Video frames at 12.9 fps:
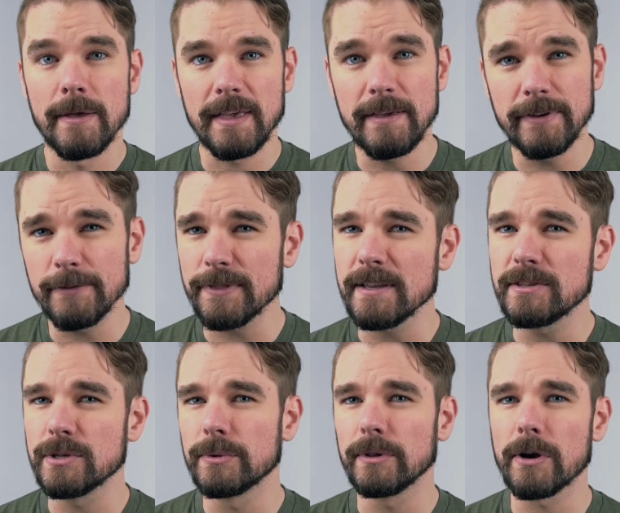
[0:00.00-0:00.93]
Even if they
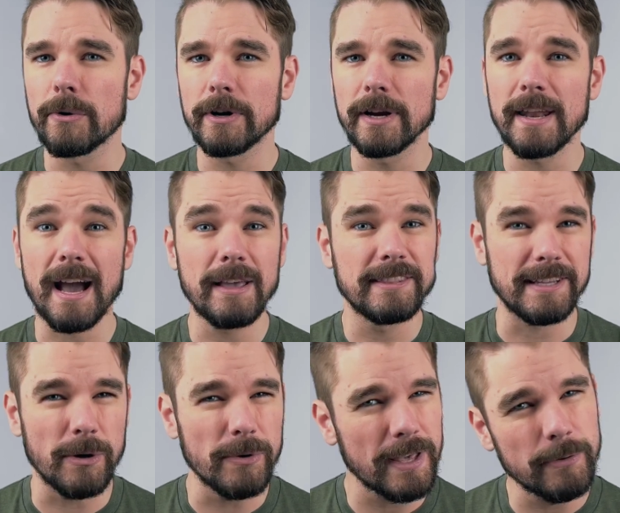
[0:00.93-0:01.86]
do lower it, I
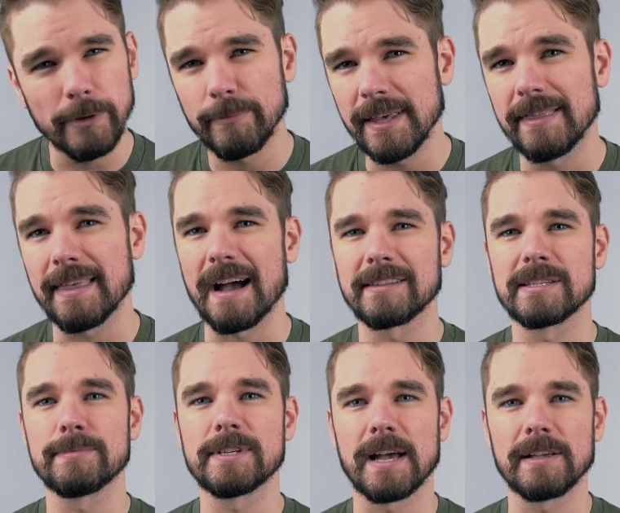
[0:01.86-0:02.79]
doubt it will be that
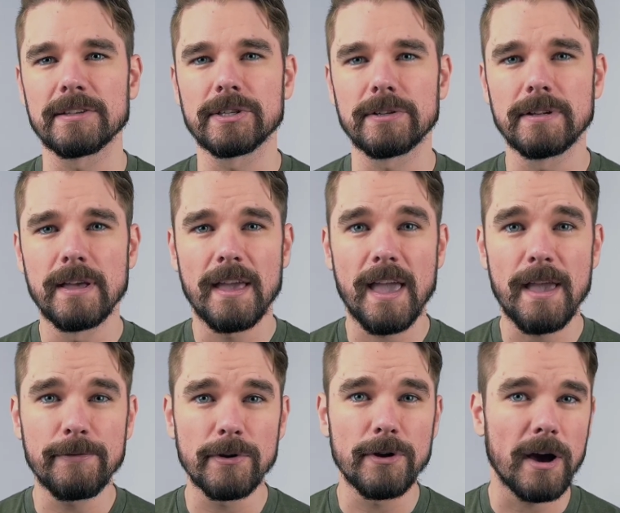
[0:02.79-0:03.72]
substantial.
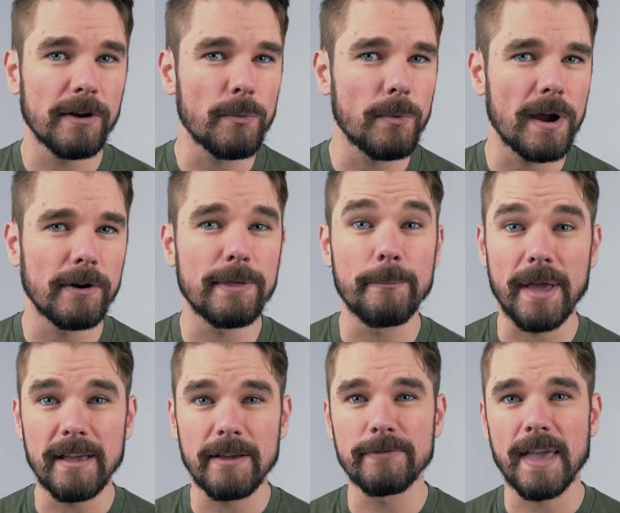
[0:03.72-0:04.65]
If you're not aware, the
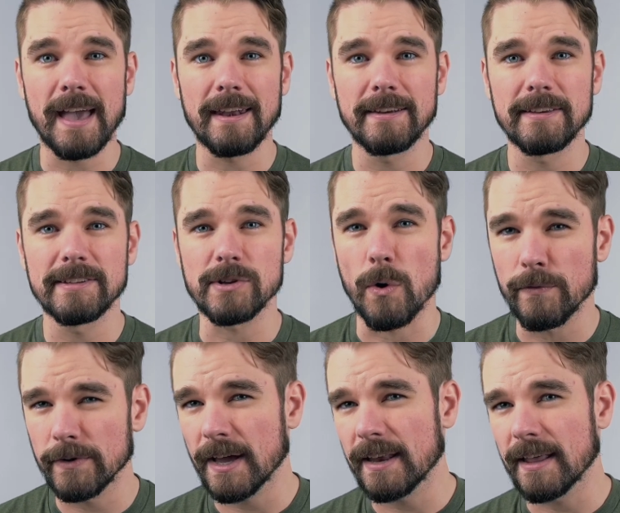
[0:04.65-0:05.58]
Bank of Canada's
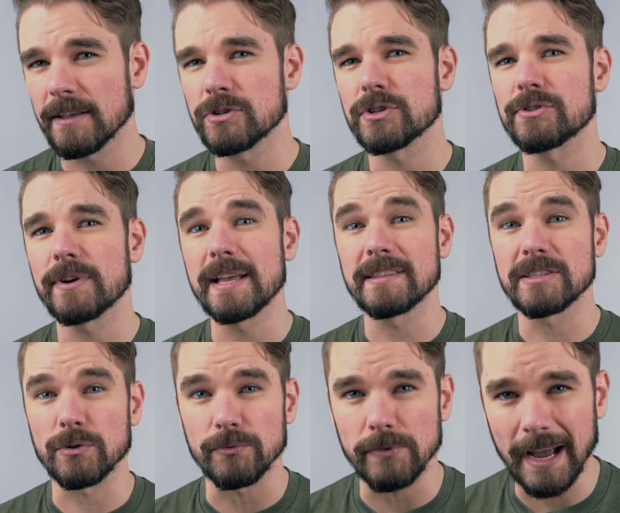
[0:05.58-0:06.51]
overnight interest rate
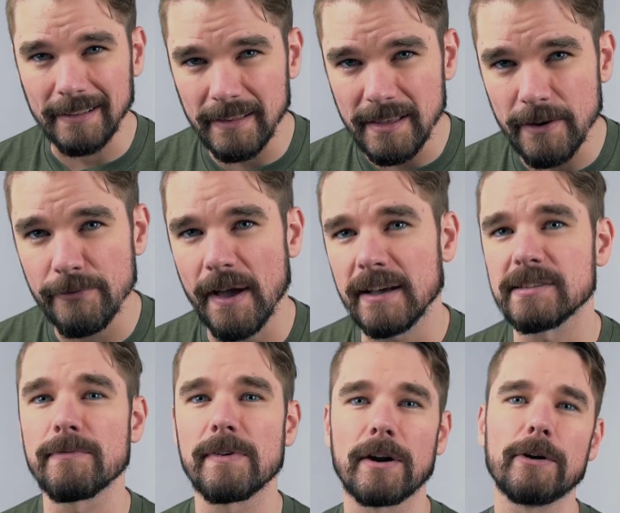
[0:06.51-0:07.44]
directly affects
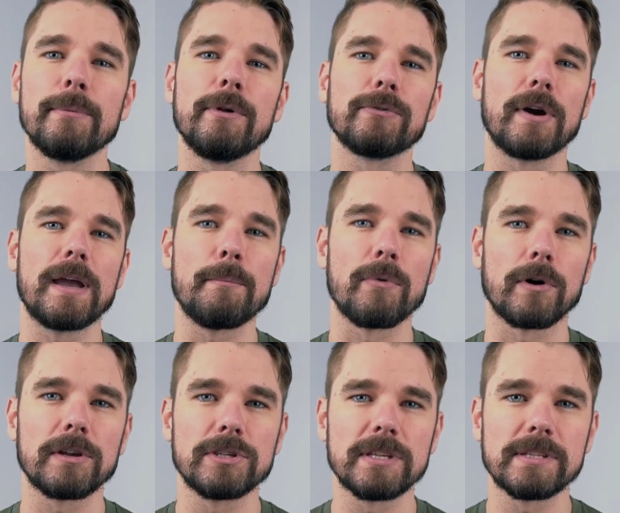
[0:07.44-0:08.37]
variable rate
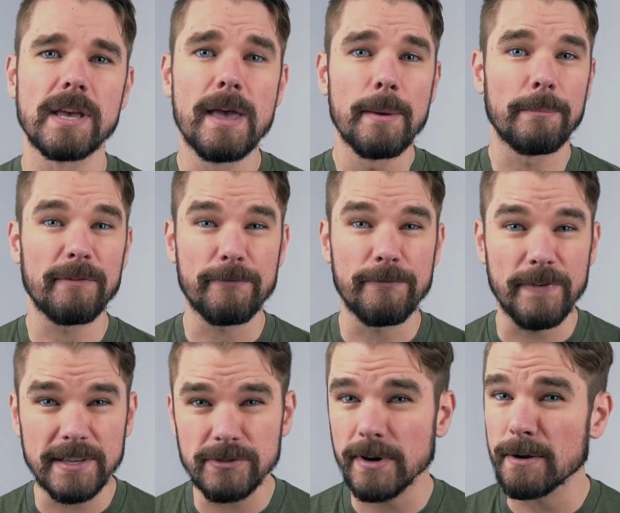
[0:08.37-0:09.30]
mortgages, but
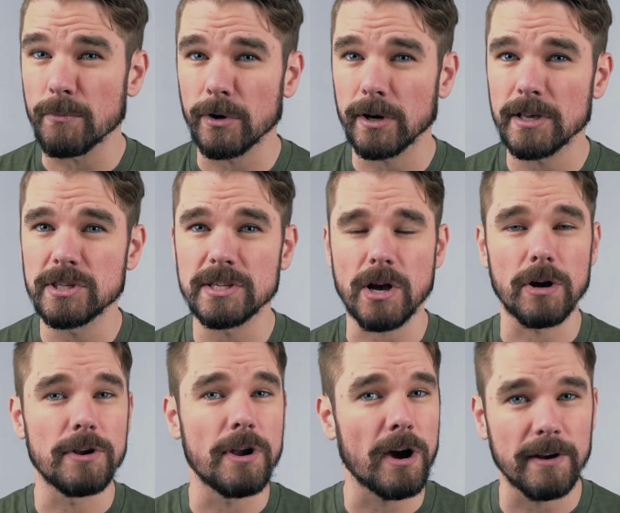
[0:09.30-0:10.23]
fixed rate mortgages are
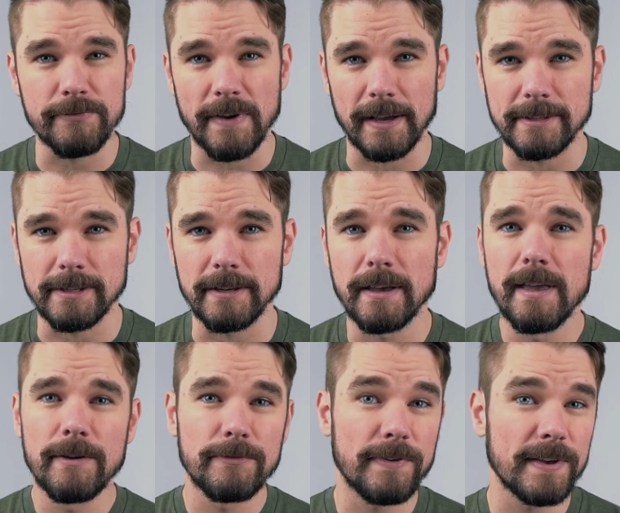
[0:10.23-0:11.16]
not affected.
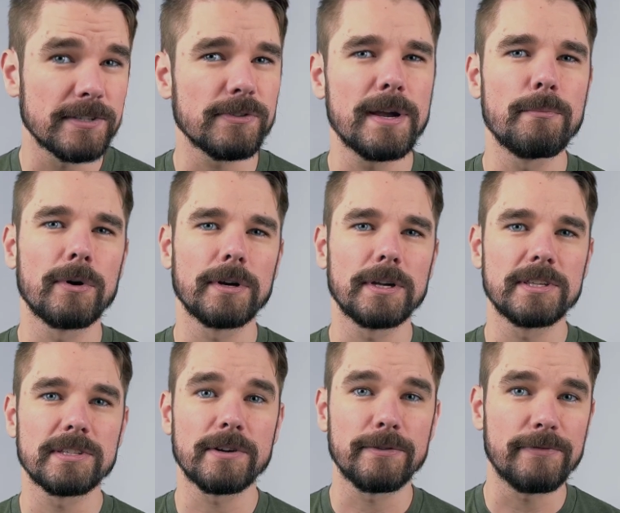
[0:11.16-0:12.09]
Fixed rate
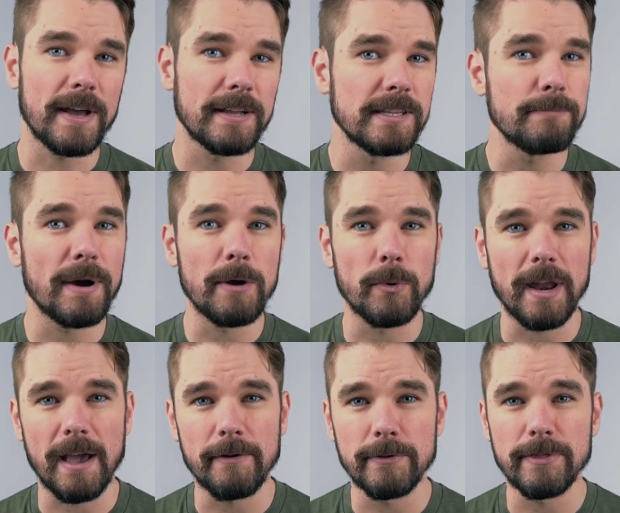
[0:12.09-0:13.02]
mortgages are affected by
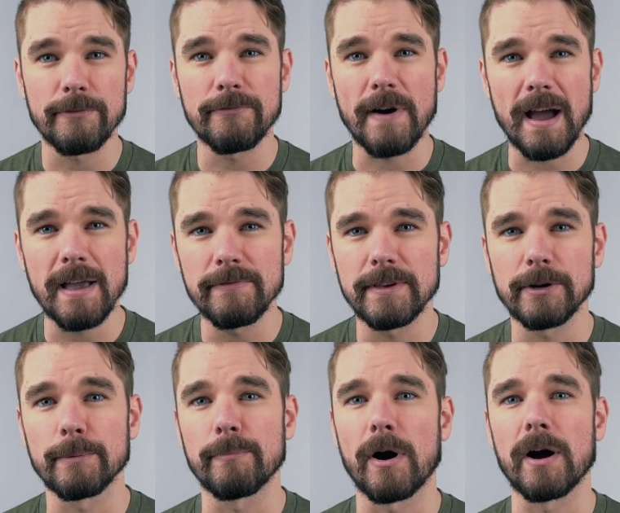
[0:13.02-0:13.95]
whatever the
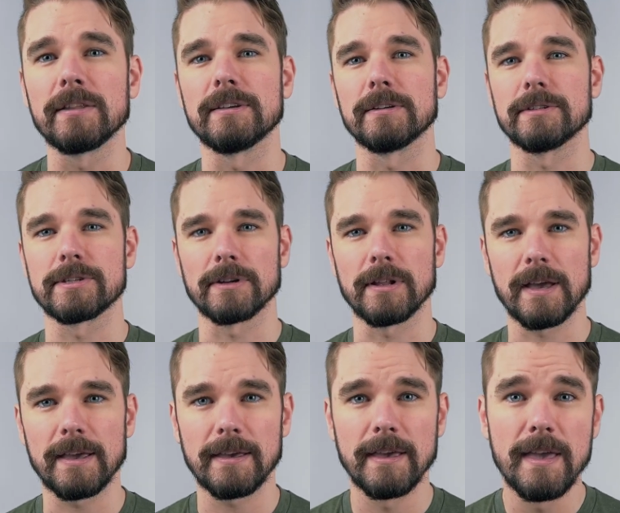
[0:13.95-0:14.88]
5-year bond yields are
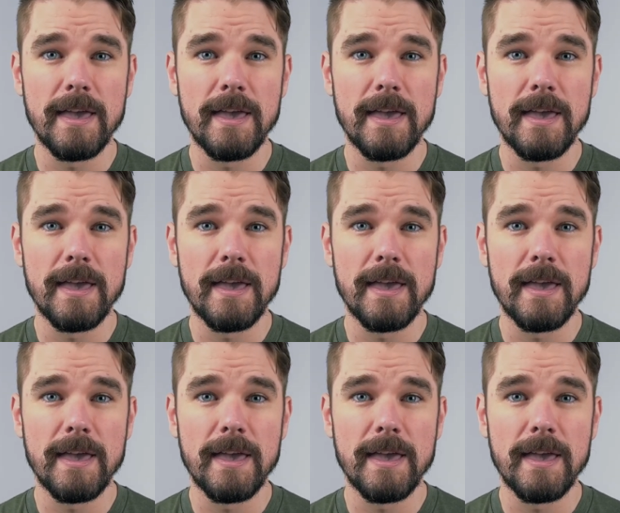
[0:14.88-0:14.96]
like.